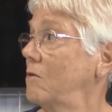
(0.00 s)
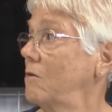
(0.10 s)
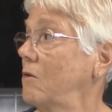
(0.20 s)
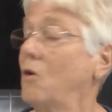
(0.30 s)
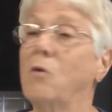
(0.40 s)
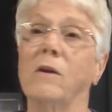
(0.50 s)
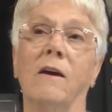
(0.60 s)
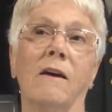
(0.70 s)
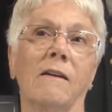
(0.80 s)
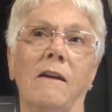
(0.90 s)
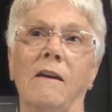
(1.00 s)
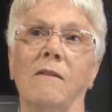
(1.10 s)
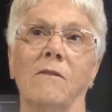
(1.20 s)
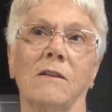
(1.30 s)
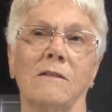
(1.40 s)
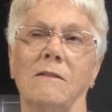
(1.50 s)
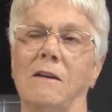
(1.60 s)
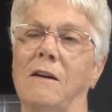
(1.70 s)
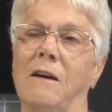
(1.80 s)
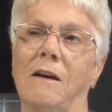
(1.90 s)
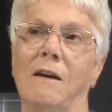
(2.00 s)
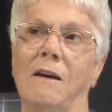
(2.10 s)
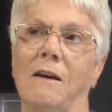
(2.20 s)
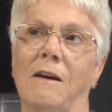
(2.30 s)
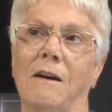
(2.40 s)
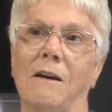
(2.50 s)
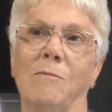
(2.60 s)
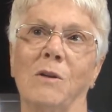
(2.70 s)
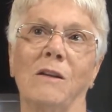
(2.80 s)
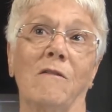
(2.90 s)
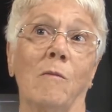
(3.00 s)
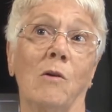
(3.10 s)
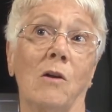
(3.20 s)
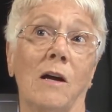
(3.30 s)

Oh yeah, Kent was unbelievable.